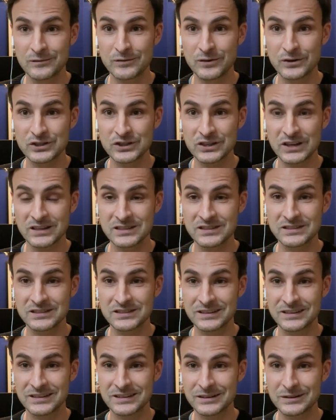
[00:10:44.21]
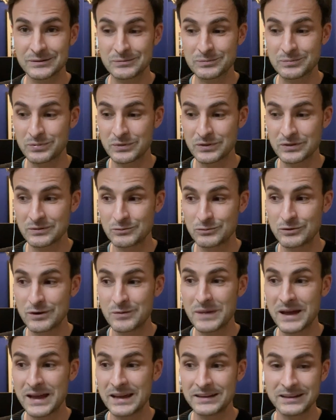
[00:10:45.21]
for just
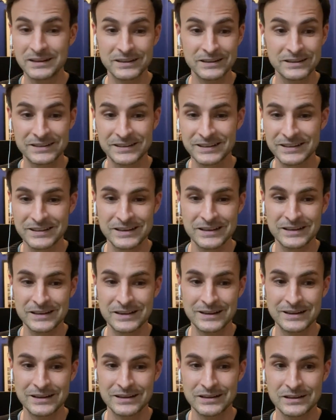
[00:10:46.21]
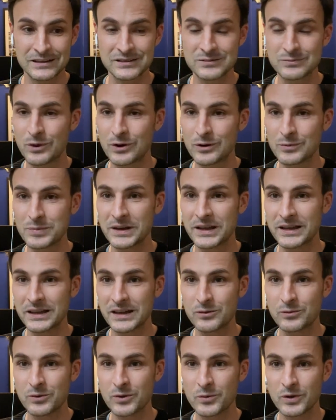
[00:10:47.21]
remaining a small
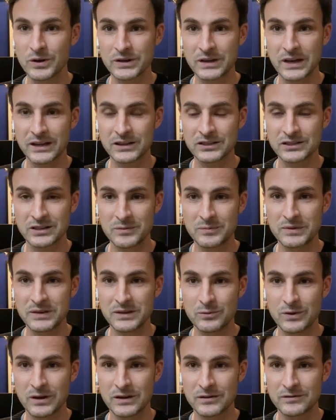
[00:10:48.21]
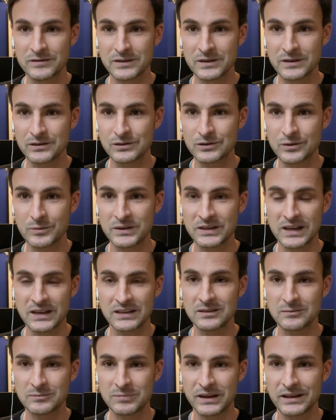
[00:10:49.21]
player. We want to actually be one of the
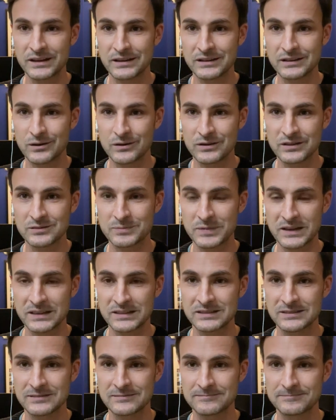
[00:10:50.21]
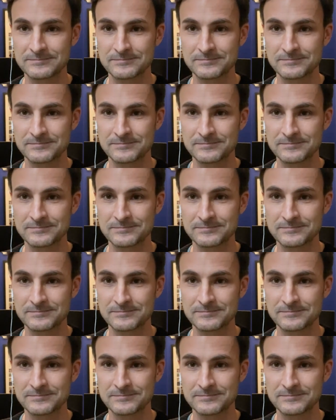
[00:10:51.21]
dominating players in our space.